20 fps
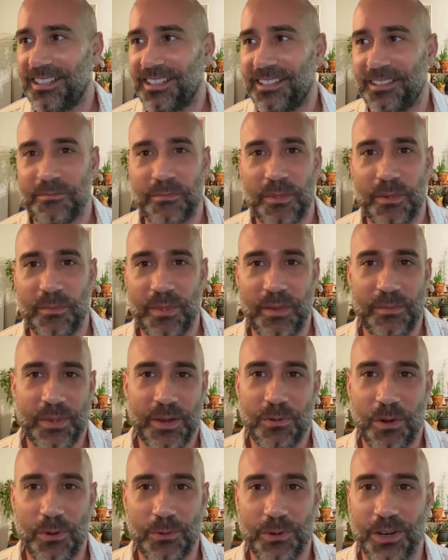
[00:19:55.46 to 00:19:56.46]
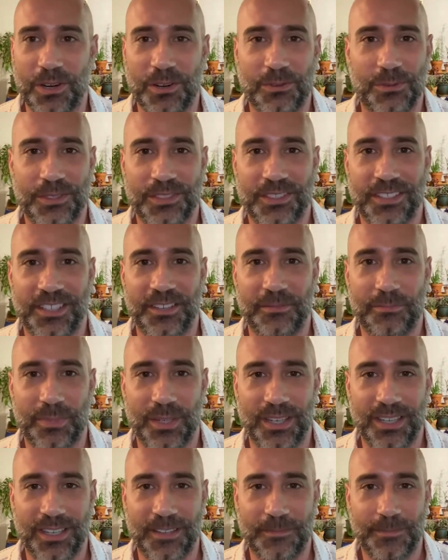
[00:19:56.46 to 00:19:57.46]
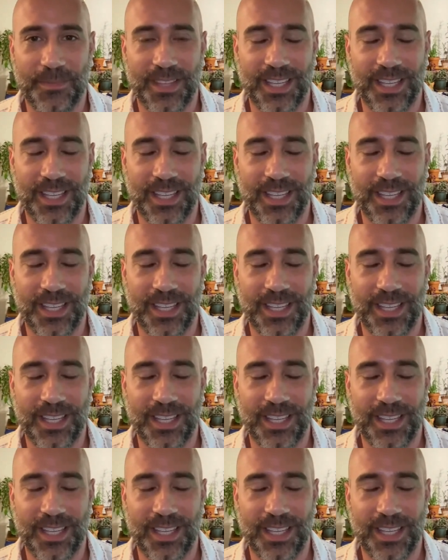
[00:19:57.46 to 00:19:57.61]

Maybe it won't work. We'll see. But